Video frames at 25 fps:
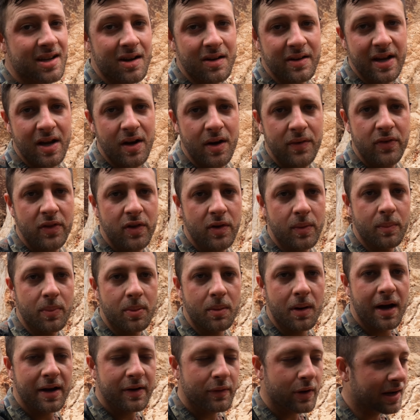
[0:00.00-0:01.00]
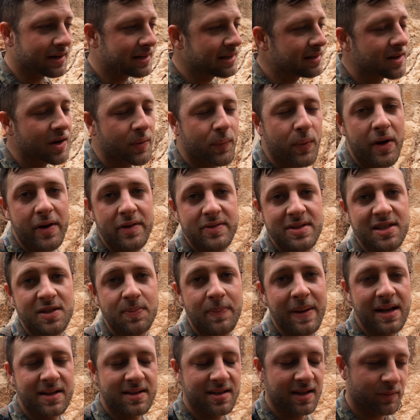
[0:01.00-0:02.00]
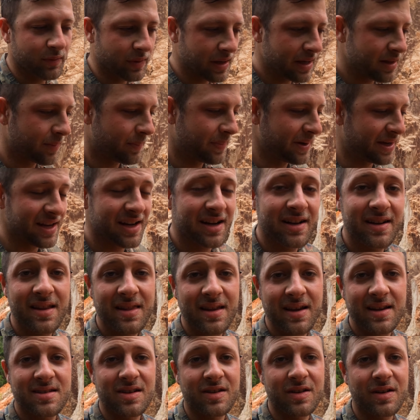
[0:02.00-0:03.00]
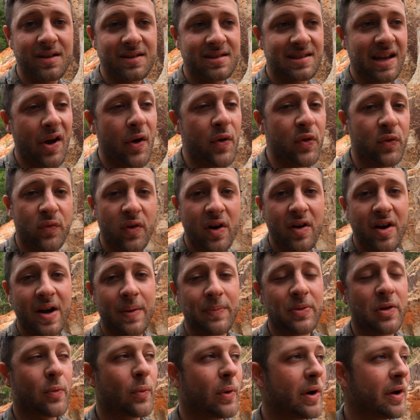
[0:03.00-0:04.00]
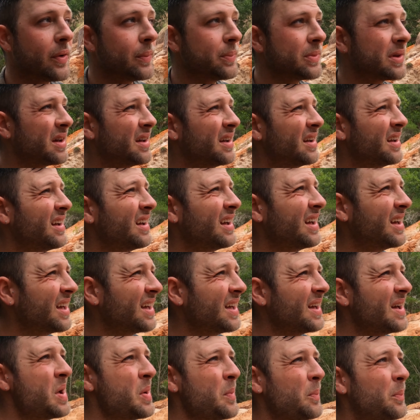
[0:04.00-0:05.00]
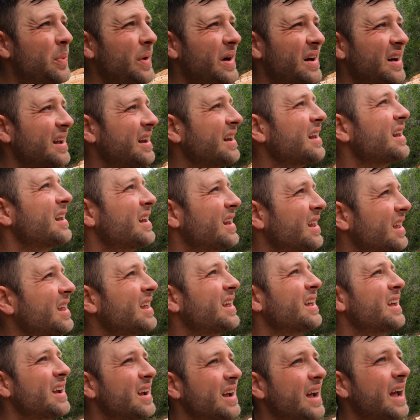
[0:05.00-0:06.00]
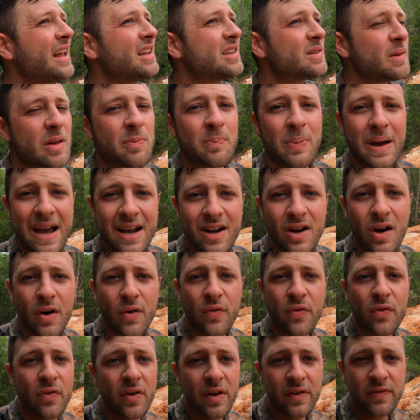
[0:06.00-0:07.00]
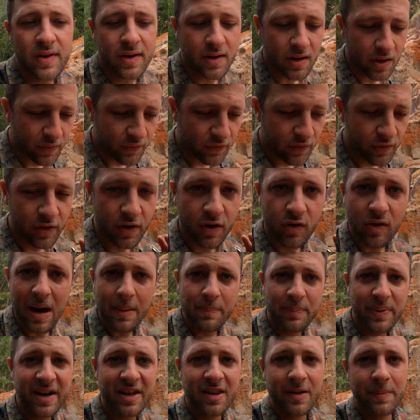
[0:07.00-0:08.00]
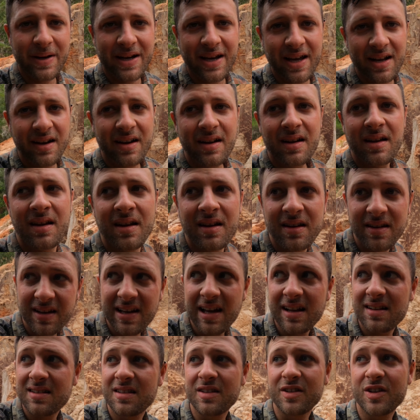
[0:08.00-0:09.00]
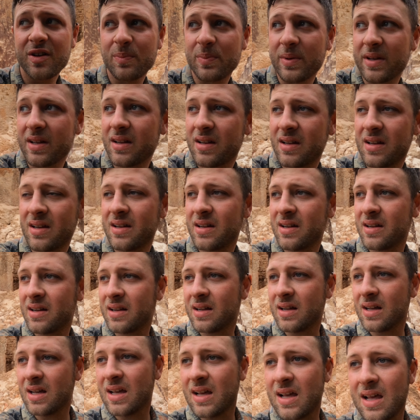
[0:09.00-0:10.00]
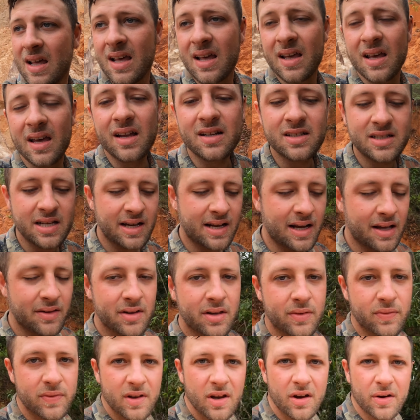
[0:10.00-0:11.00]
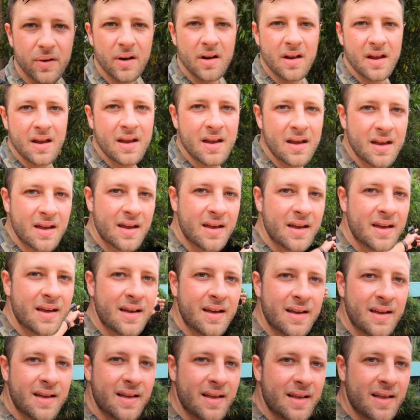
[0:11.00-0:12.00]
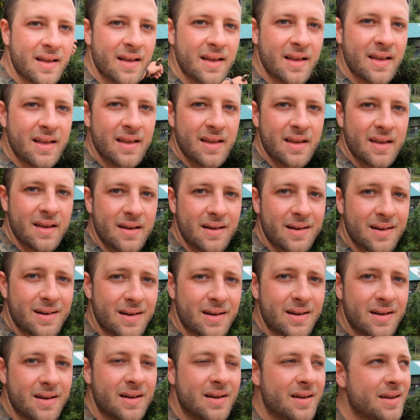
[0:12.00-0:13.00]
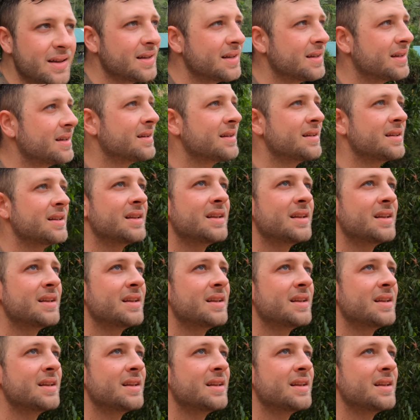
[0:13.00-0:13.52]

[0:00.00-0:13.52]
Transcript: can't get over them. I, I didn't know what I was expecting. At the beginning of this, I gotta say I was very underwhelmed, but It's, it's paid off. If you go through the crap bit at the beginning, you get to the good bit. And check out this view. What a place, what a view to end it